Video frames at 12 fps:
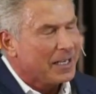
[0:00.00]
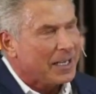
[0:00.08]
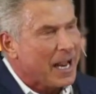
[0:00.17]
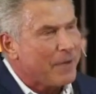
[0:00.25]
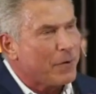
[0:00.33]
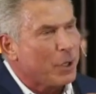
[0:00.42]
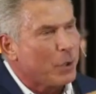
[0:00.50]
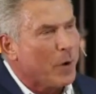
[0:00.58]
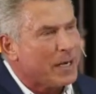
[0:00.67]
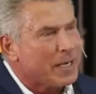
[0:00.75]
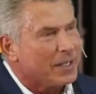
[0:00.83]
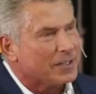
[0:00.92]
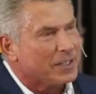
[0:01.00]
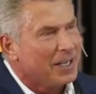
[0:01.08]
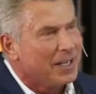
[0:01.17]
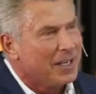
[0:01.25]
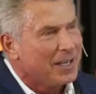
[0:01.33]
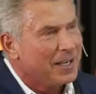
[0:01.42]
Can I have a good witness?
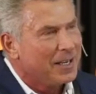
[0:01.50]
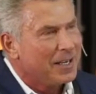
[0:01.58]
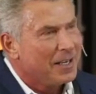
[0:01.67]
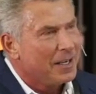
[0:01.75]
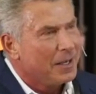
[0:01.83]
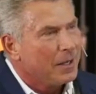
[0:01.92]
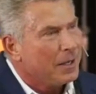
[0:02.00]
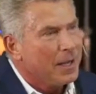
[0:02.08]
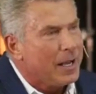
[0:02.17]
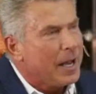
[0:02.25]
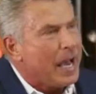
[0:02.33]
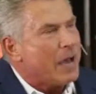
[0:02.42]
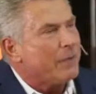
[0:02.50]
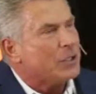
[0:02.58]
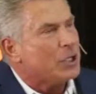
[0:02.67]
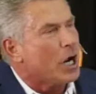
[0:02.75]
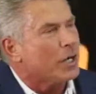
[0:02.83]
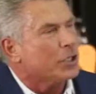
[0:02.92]
I
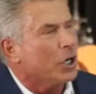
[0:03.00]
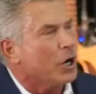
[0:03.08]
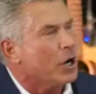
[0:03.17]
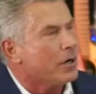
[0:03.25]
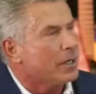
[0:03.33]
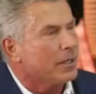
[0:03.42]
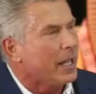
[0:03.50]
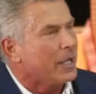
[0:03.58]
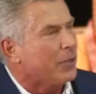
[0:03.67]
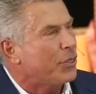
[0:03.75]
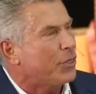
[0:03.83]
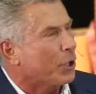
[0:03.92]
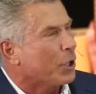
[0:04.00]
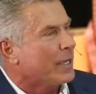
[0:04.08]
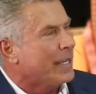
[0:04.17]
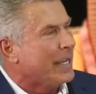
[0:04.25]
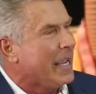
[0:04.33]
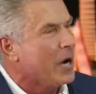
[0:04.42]
haven't talked to her in like
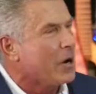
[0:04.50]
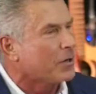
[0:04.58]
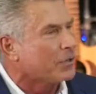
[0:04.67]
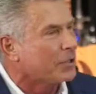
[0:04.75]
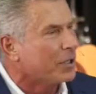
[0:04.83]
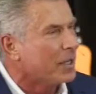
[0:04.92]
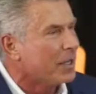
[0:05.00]
30 years.